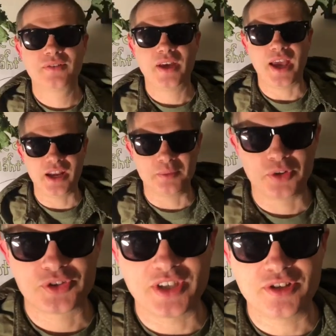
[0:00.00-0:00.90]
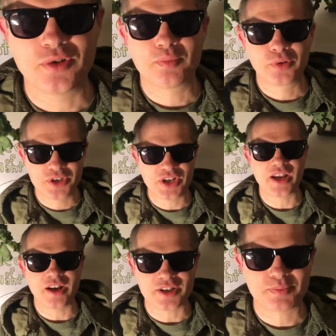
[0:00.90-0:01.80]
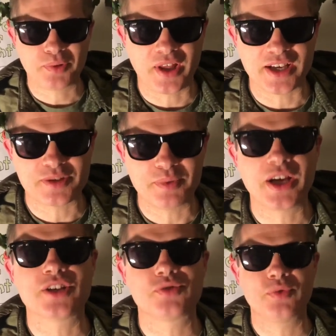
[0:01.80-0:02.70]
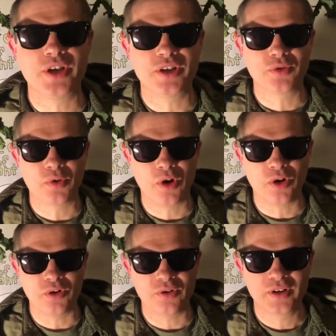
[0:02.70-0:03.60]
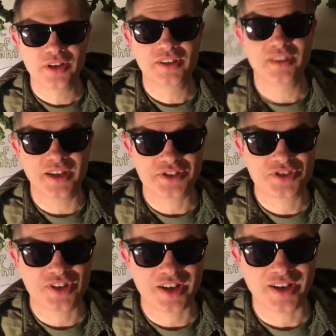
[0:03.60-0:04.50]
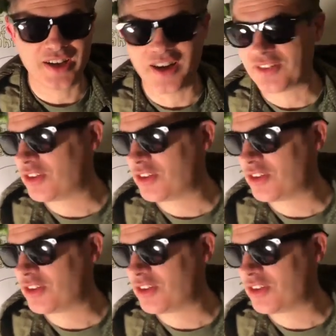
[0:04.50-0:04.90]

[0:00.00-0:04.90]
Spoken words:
Animals need to appreciate us plants because we grow. Let's check it out.